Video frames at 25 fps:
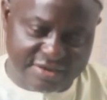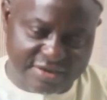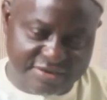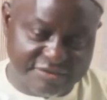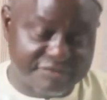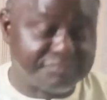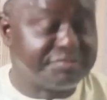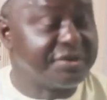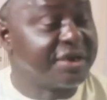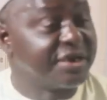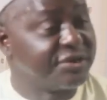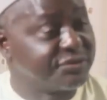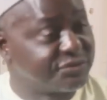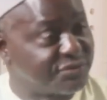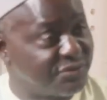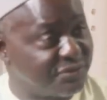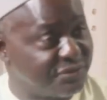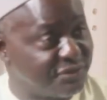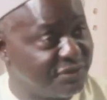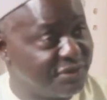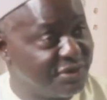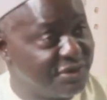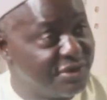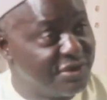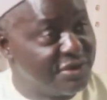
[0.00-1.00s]

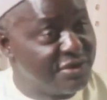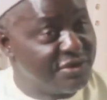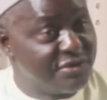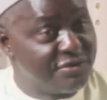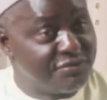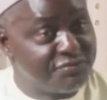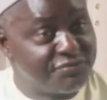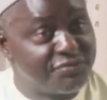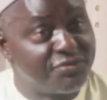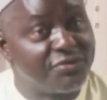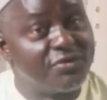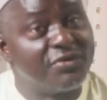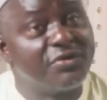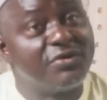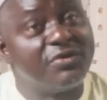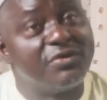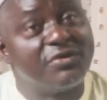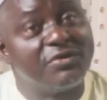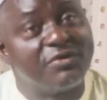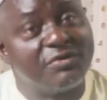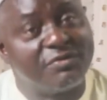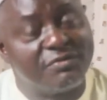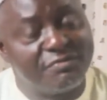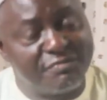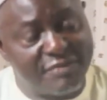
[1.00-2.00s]
inspiration for
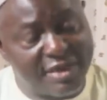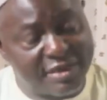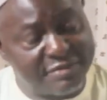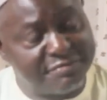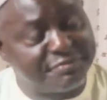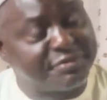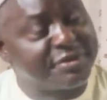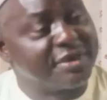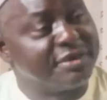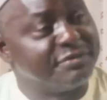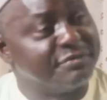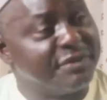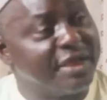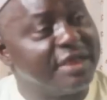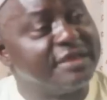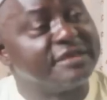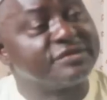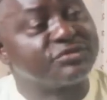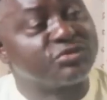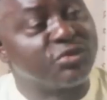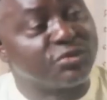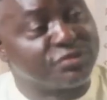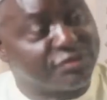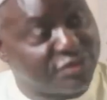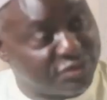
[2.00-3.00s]
my
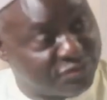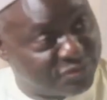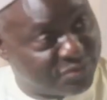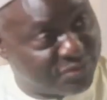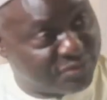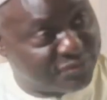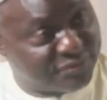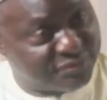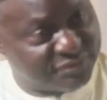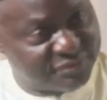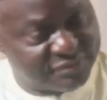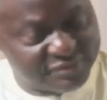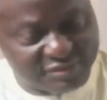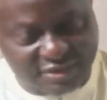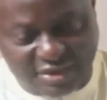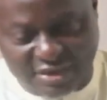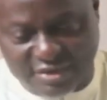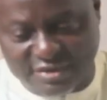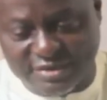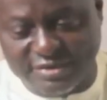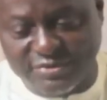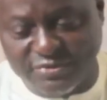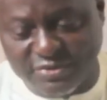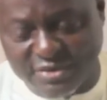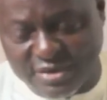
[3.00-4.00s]
successors
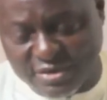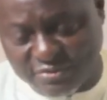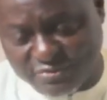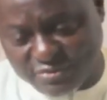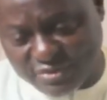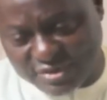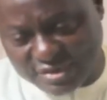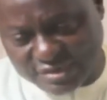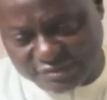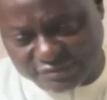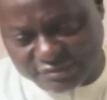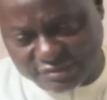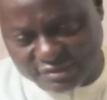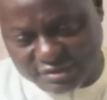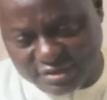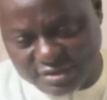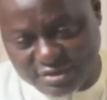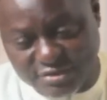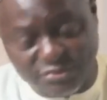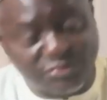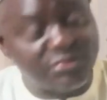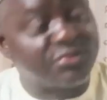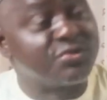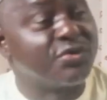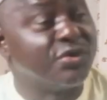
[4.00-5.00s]
and the other colleagues
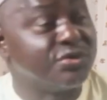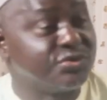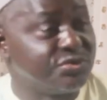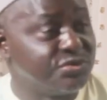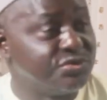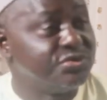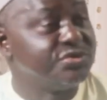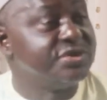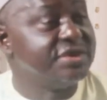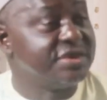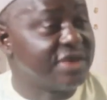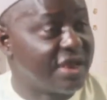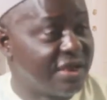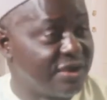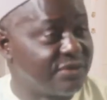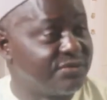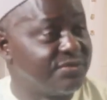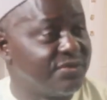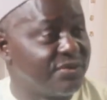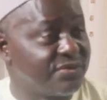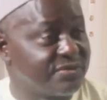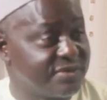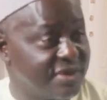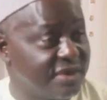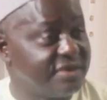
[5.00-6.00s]
to continue the
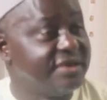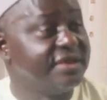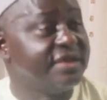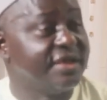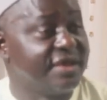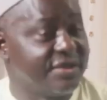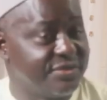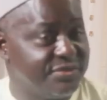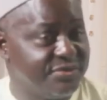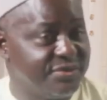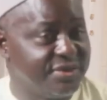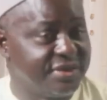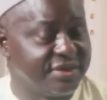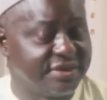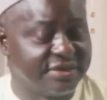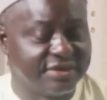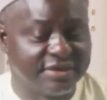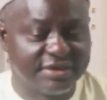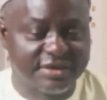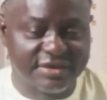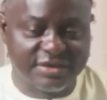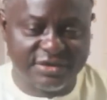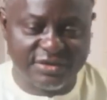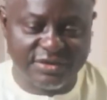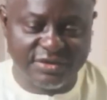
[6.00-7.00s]
hard work that they are doing
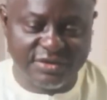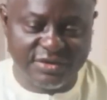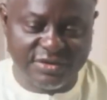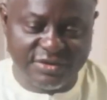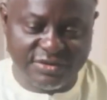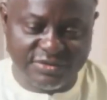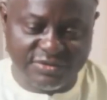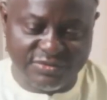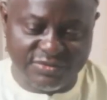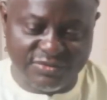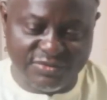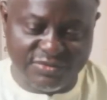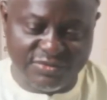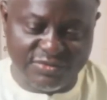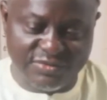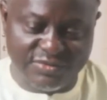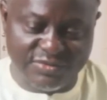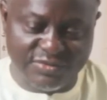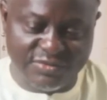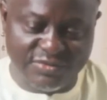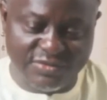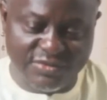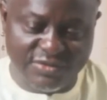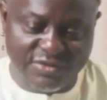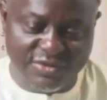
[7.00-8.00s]

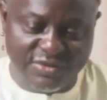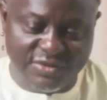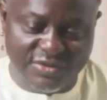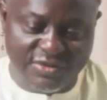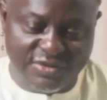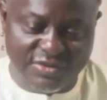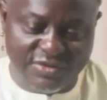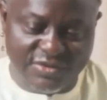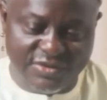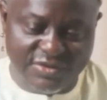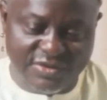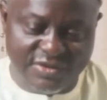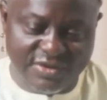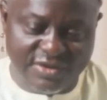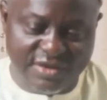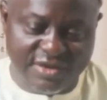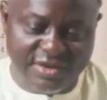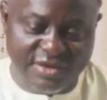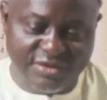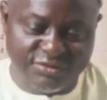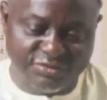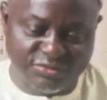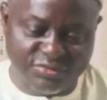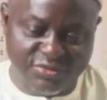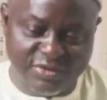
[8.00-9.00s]
to
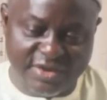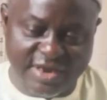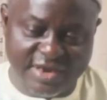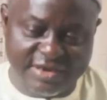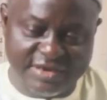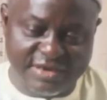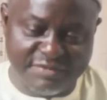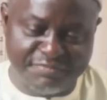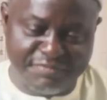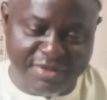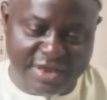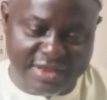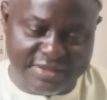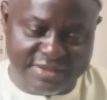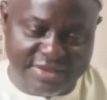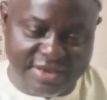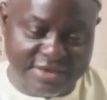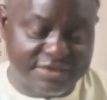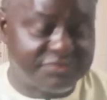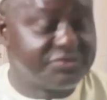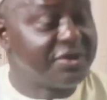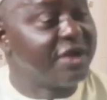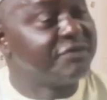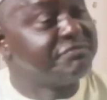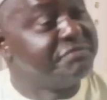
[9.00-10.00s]
ensure that the path
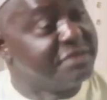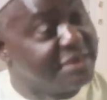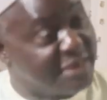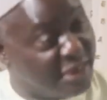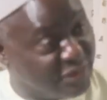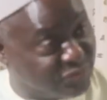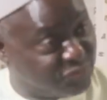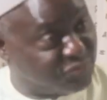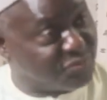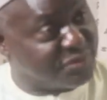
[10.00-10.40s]
that we have begun